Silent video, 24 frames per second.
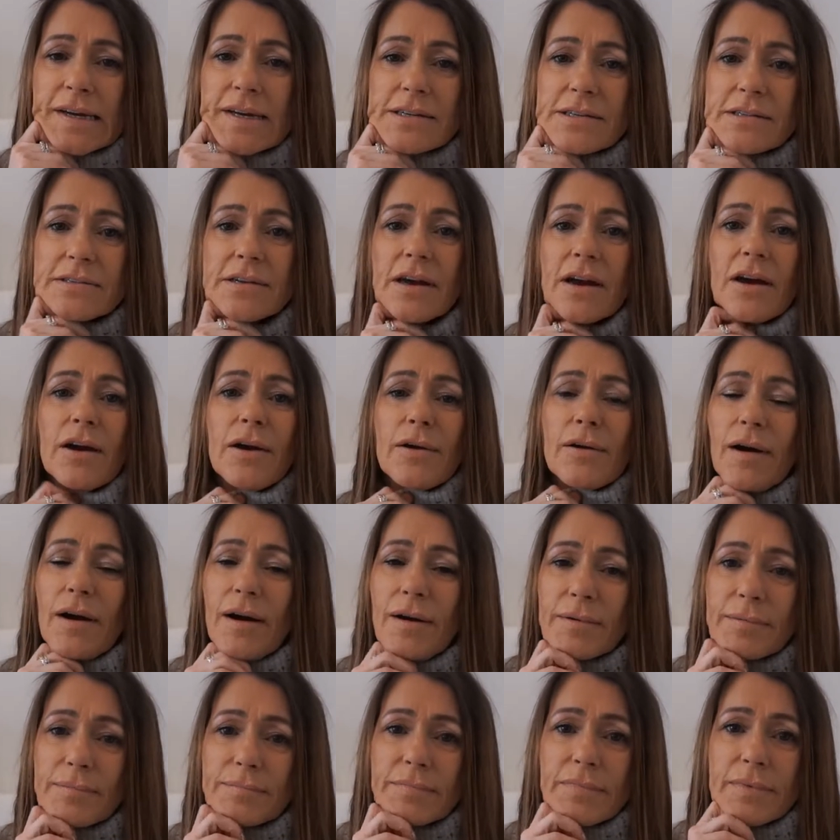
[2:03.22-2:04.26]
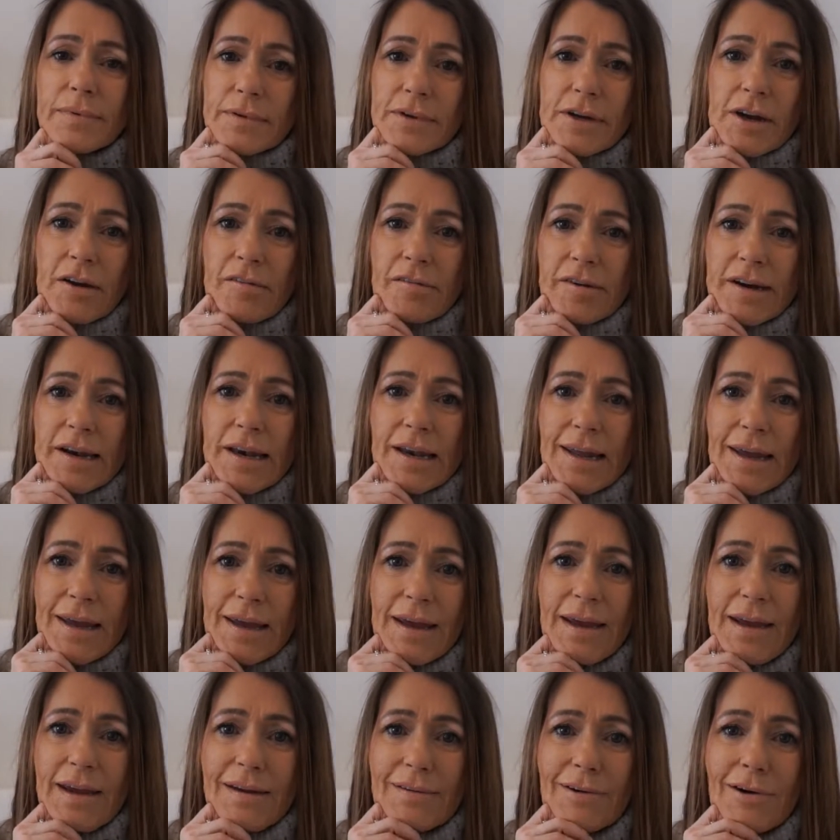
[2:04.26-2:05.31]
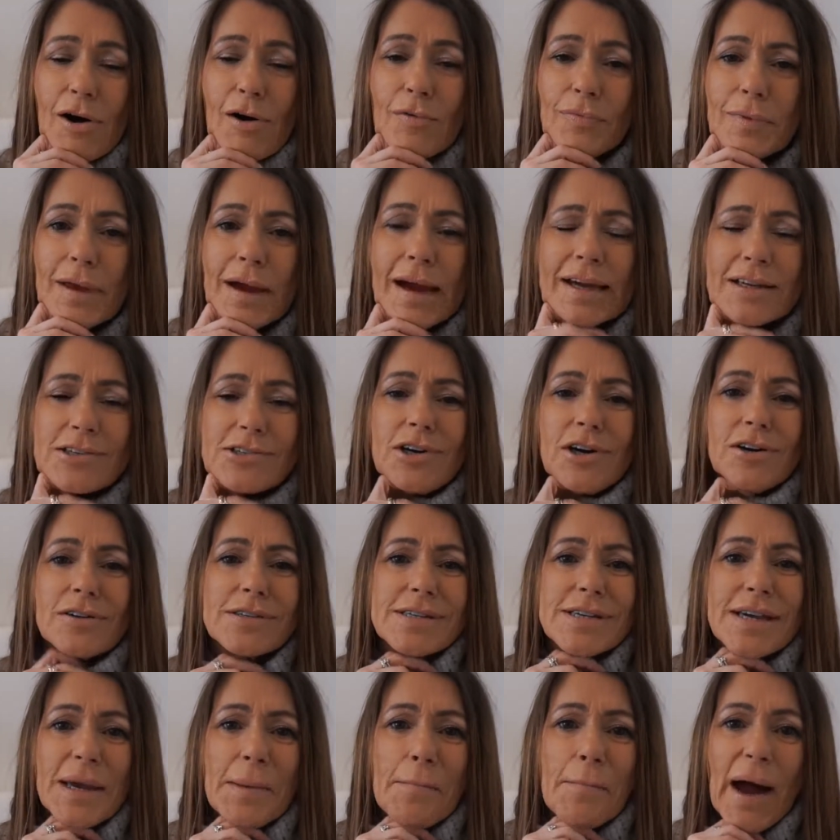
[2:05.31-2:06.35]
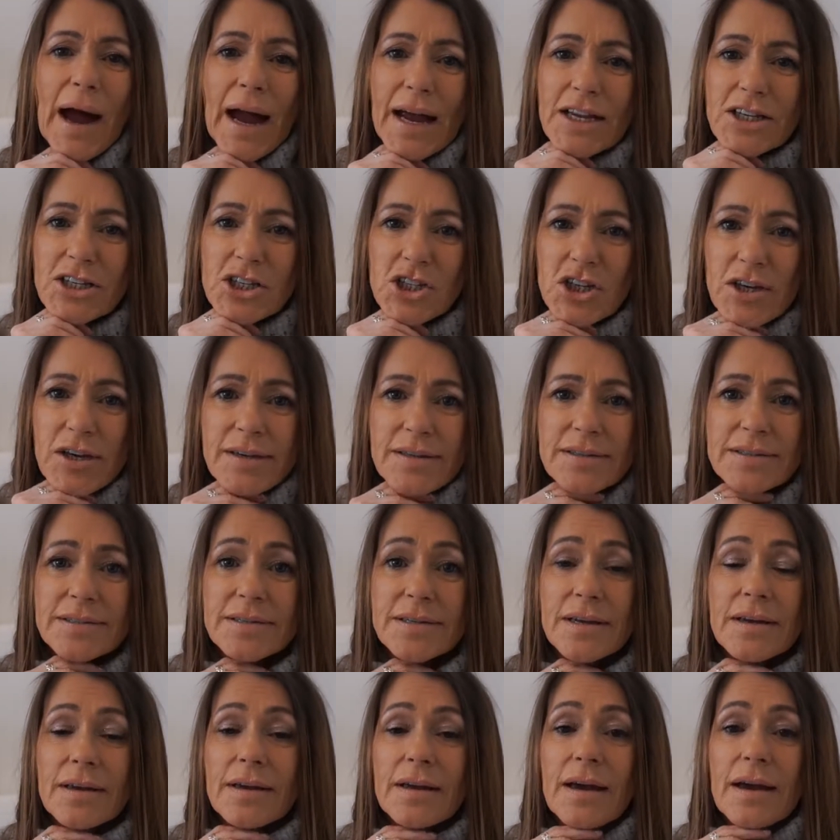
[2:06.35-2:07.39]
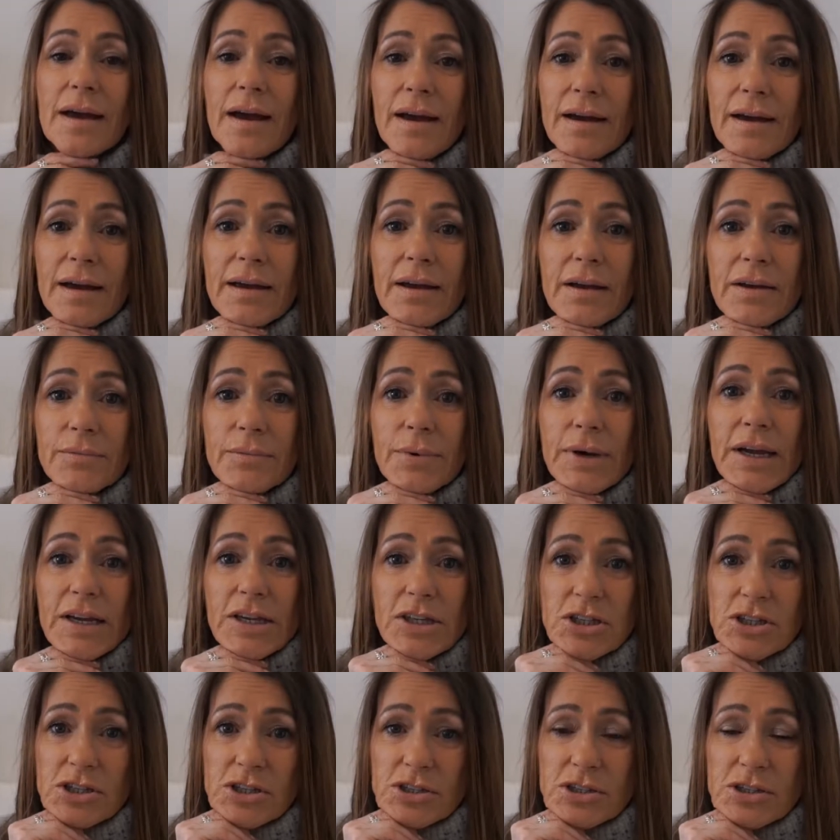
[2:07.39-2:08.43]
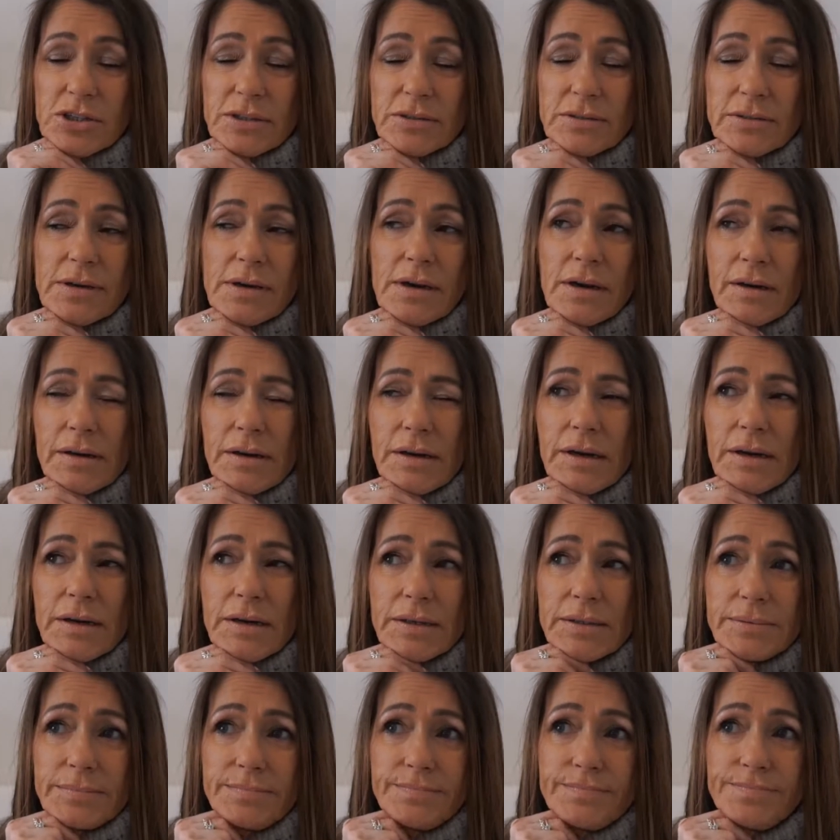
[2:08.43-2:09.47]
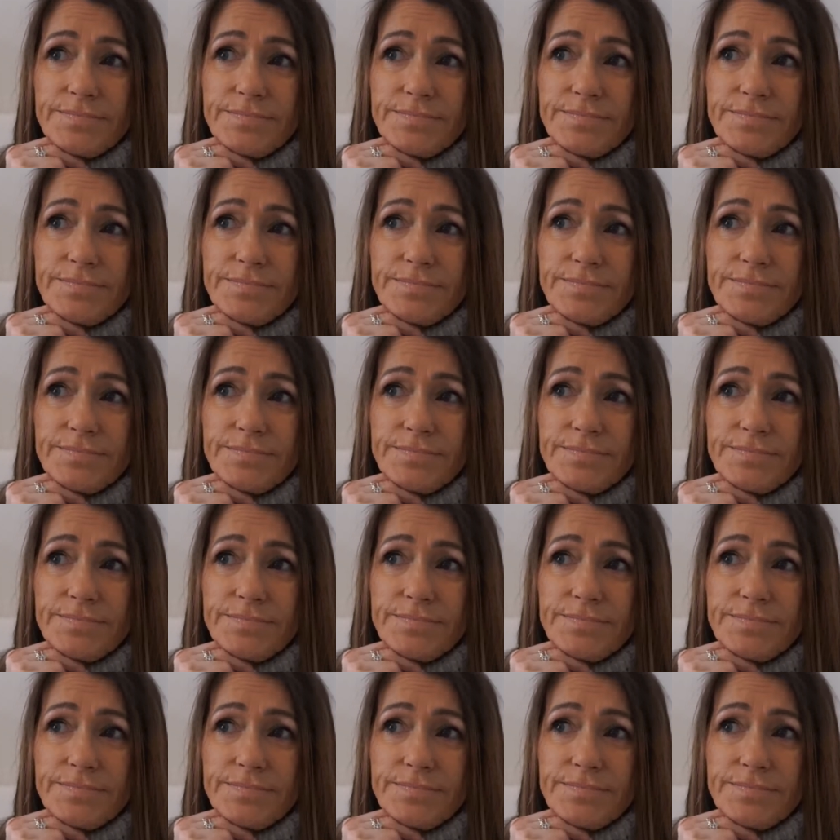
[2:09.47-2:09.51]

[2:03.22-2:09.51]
So I'm currently on the HRT patches, which I've